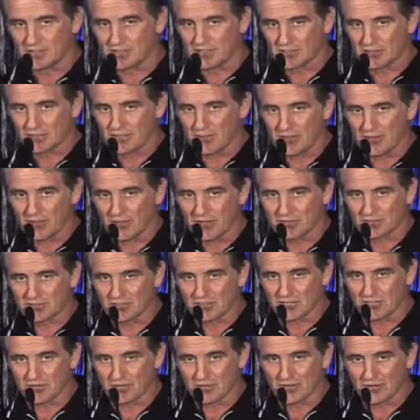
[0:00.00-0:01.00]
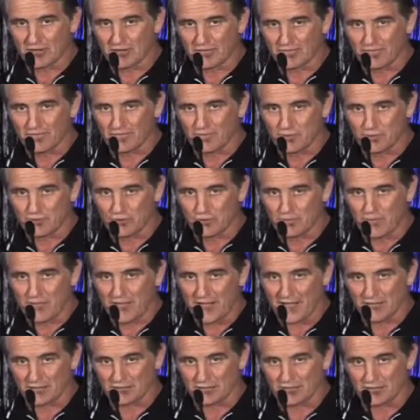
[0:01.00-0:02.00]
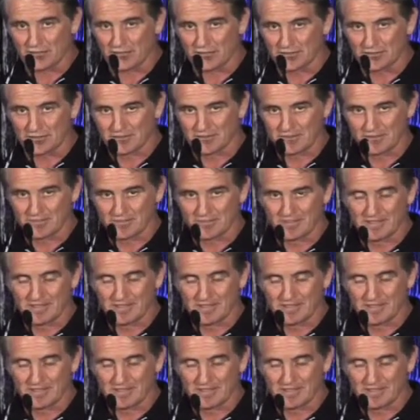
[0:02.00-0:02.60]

experience of learning from two masters